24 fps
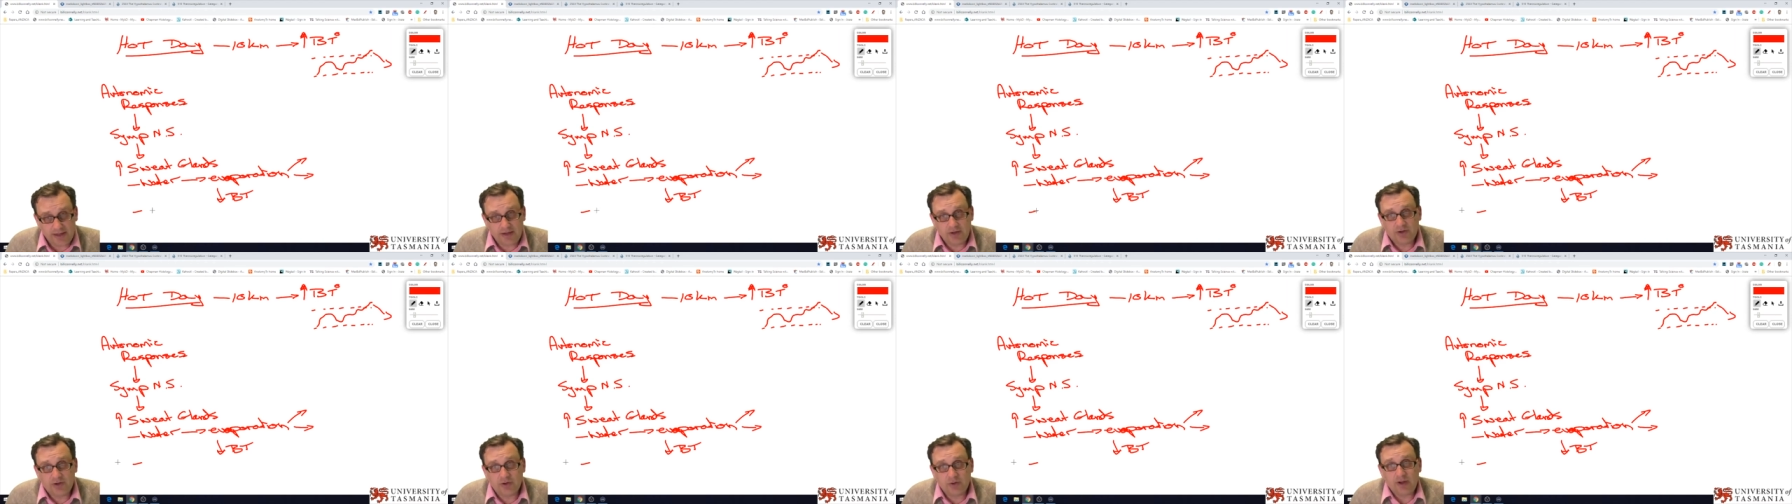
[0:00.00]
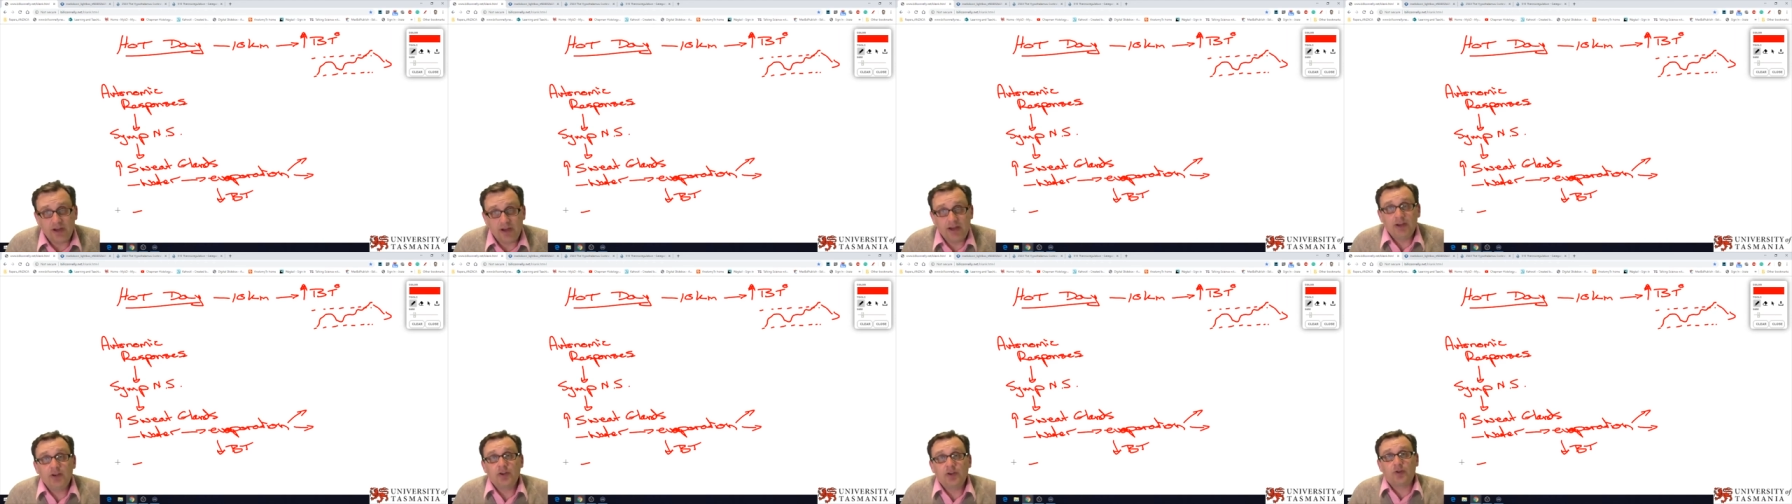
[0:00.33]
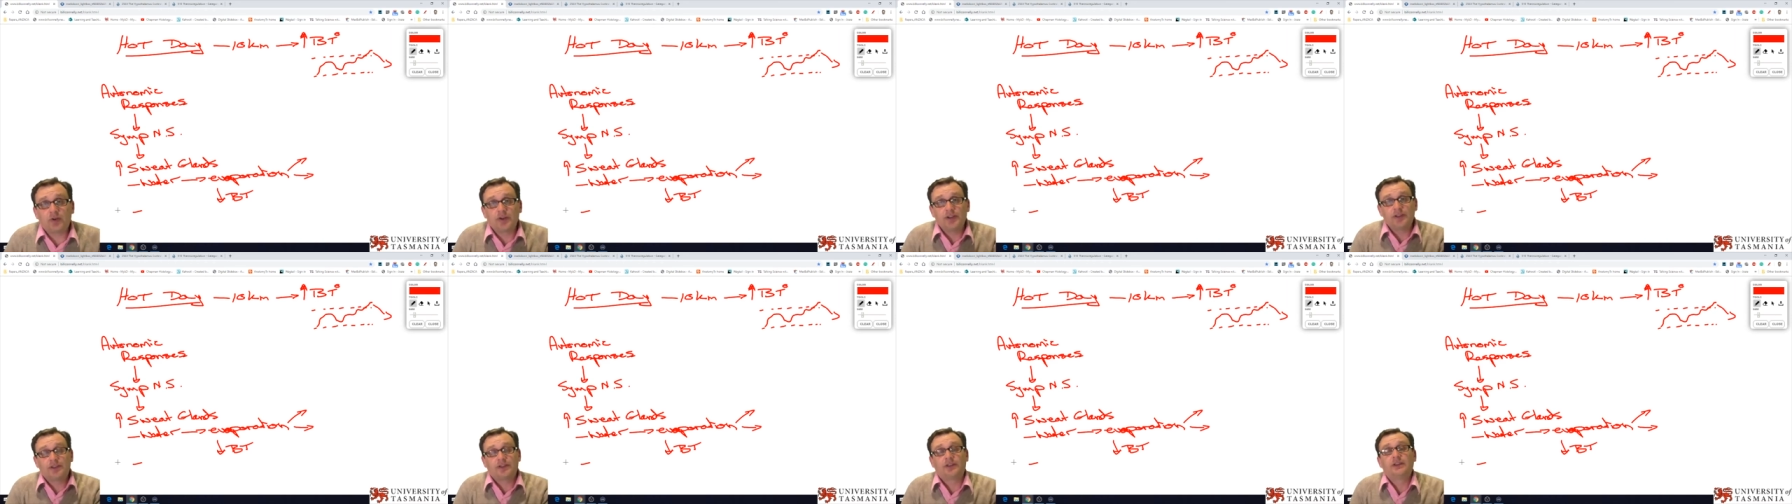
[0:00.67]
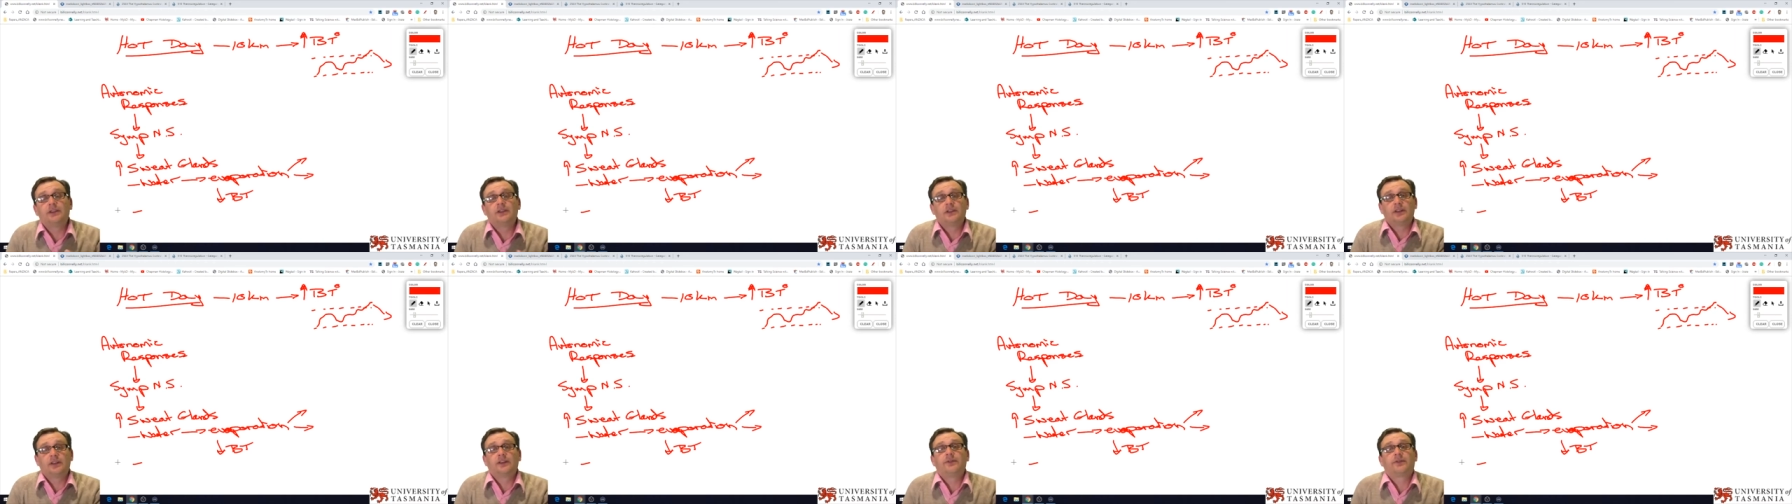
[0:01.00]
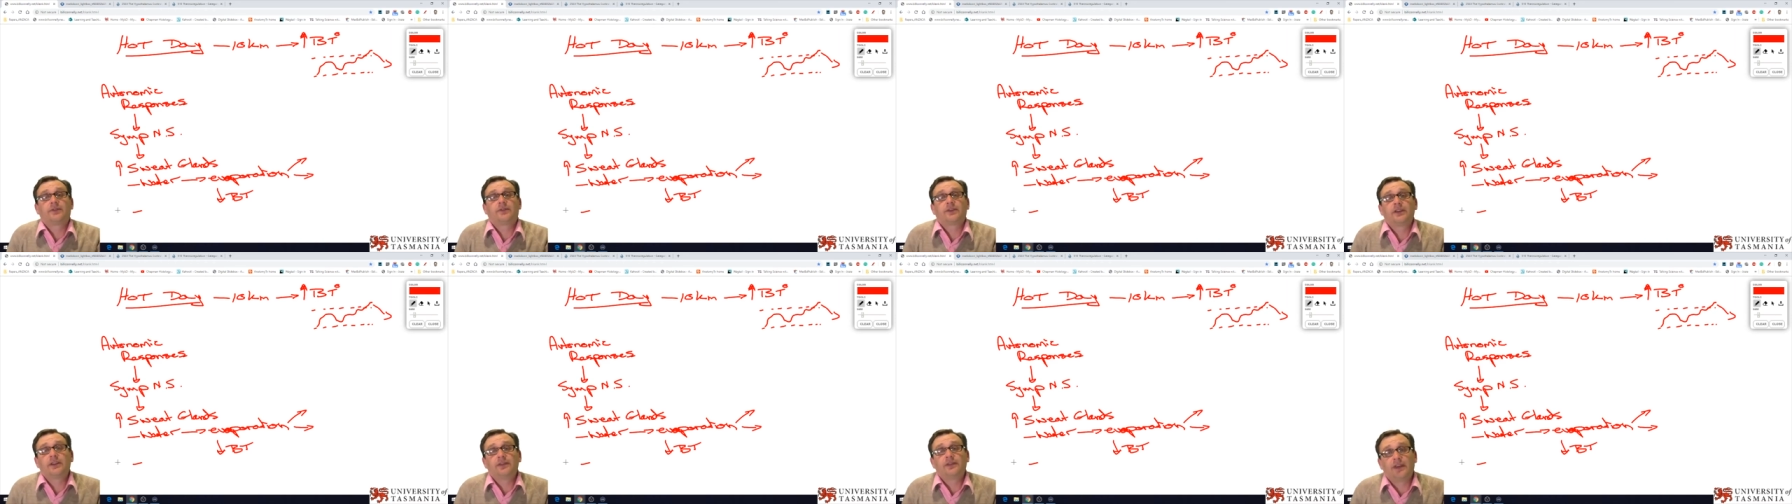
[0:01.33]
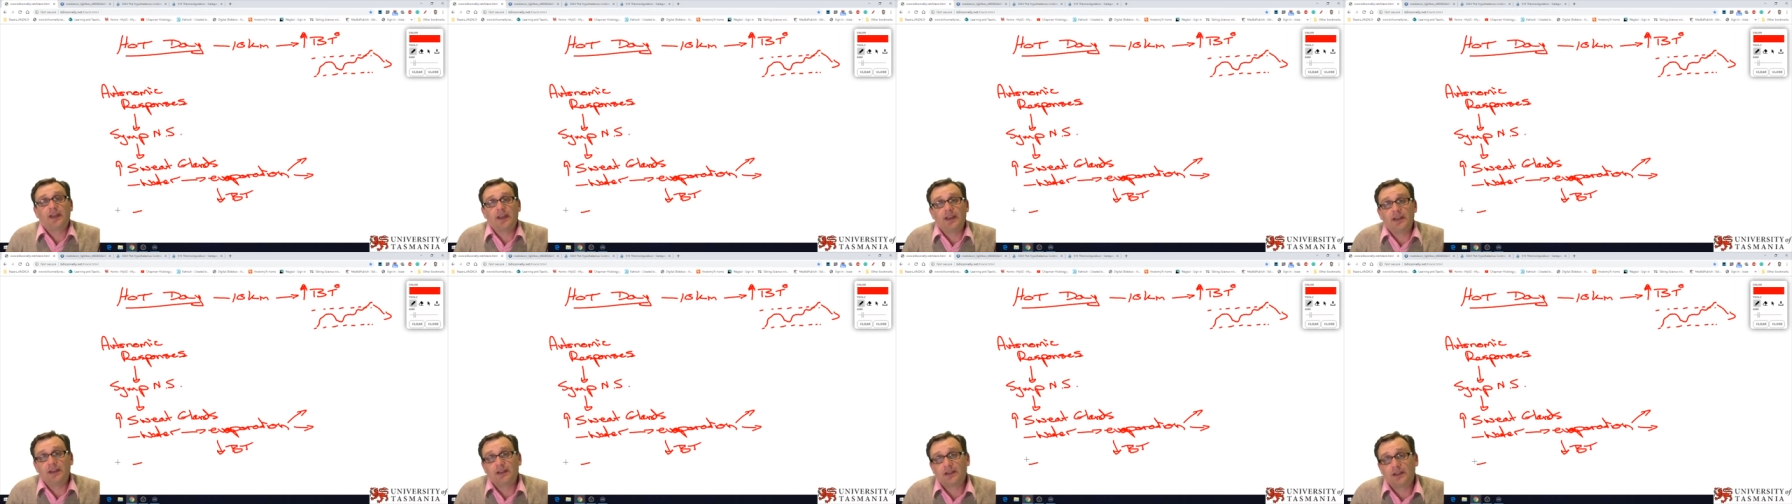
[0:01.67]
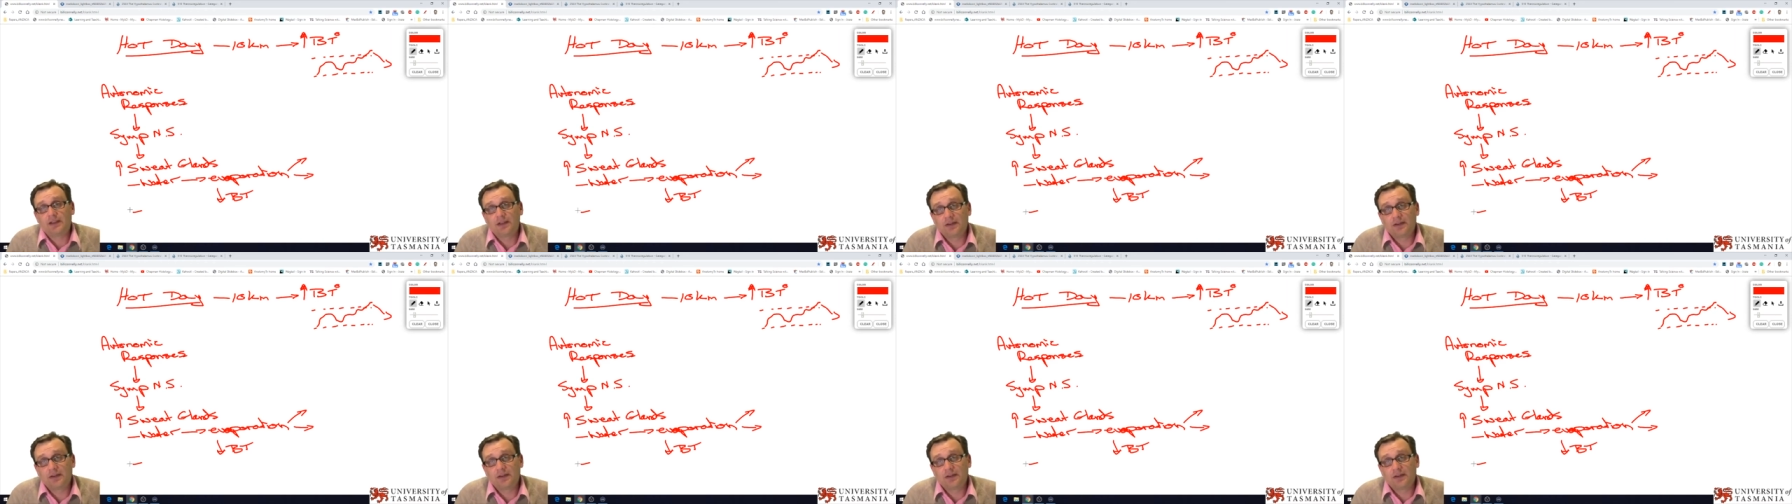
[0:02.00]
we need to increase the delivery of